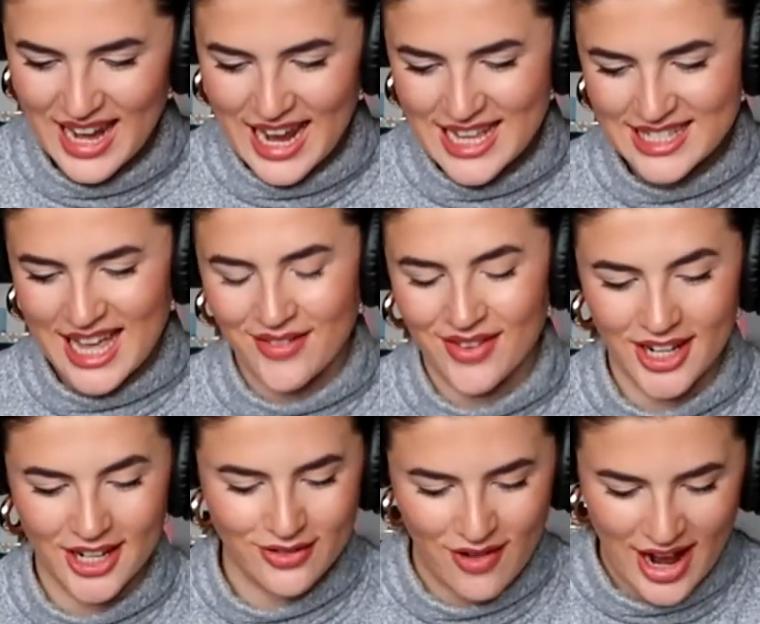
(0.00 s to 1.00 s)
Let's have a
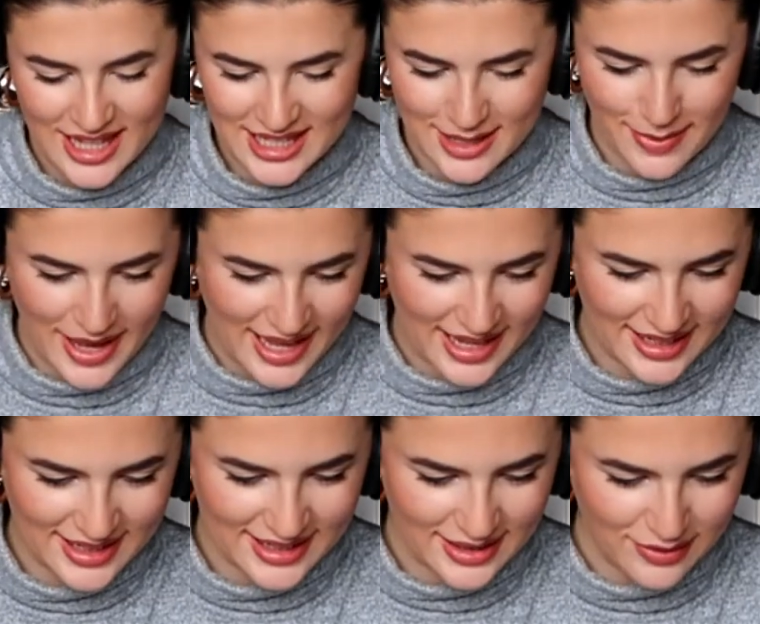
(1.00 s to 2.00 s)
look right to the
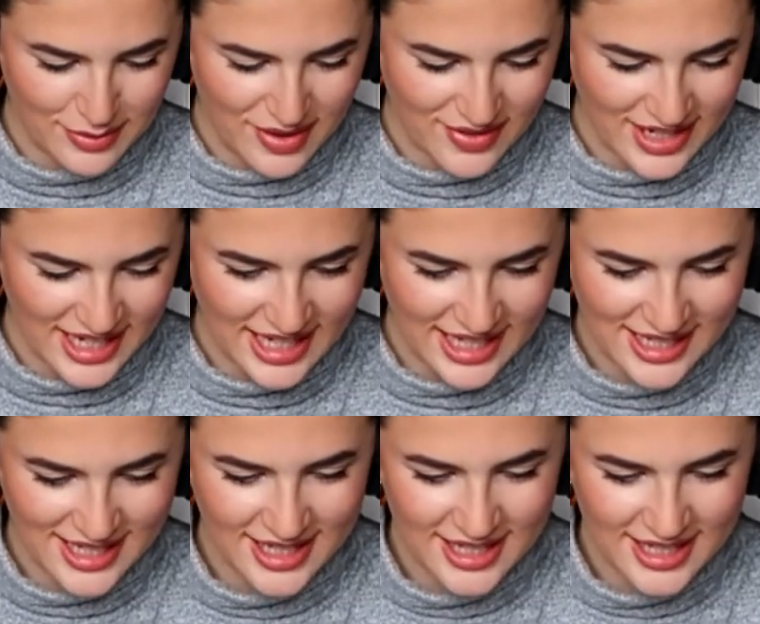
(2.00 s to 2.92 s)
back of my videos.